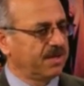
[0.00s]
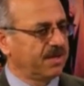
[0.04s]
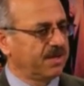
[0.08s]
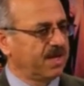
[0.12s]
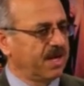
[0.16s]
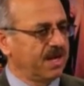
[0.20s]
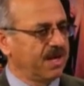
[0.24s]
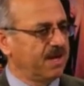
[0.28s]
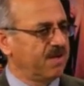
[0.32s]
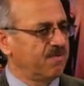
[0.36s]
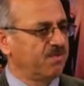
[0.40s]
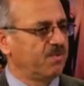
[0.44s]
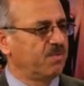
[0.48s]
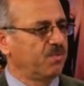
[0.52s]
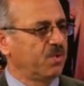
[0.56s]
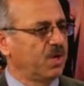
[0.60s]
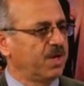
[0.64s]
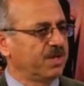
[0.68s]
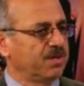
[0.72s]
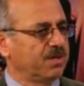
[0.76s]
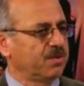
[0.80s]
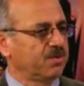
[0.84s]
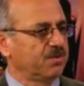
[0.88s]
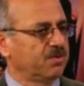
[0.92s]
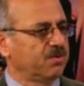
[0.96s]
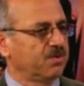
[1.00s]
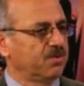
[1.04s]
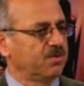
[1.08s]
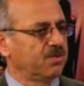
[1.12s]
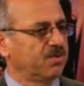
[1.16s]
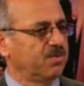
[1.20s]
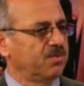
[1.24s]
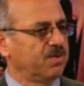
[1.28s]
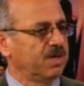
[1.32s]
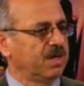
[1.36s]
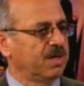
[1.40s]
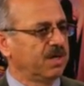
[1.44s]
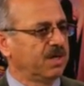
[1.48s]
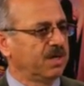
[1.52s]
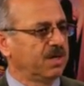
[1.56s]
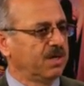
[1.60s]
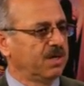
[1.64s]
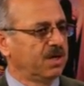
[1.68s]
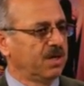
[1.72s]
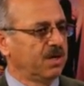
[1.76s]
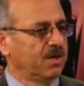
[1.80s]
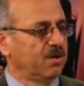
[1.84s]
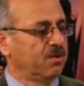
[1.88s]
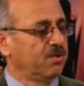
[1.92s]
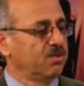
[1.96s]
They never wanted to
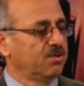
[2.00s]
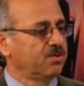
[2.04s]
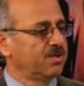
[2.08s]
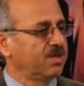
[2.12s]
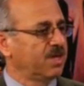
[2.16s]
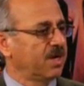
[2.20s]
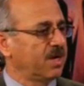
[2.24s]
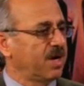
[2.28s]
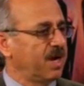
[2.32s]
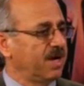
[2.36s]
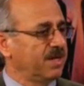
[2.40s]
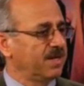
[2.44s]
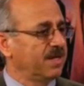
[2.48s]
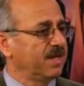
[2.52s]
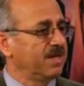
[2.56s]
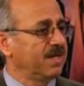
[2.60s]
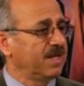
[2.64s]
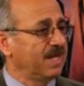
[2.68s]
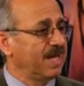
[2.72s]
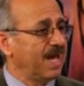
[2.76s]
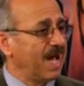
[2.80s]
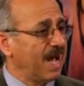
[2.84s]
lose their identity.